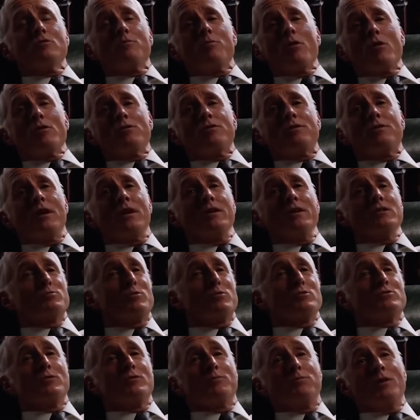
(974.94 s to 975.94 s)
to enjoy,
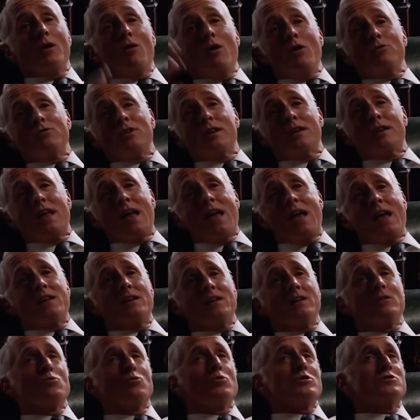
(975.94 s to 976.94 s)
but
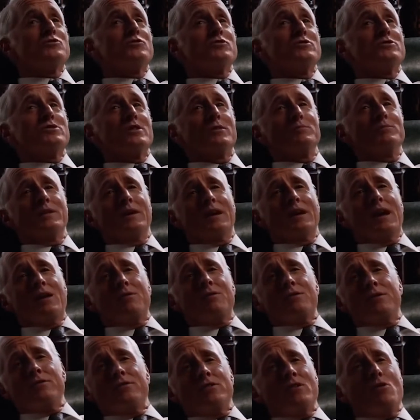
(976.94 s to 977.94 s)
to
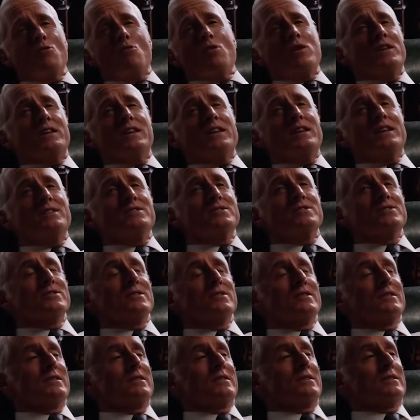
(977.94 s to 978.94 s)
open up a
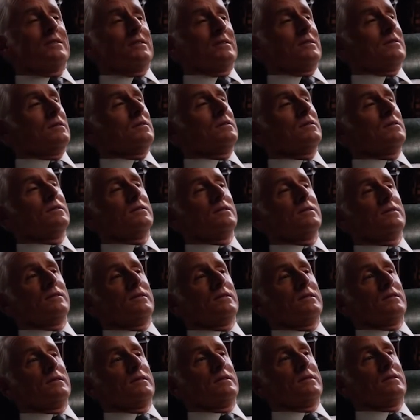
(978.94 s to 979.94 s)
space in
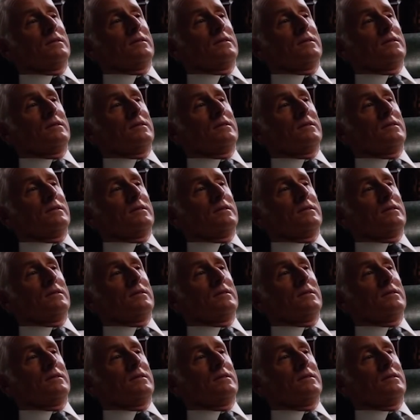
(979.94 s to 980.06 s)
which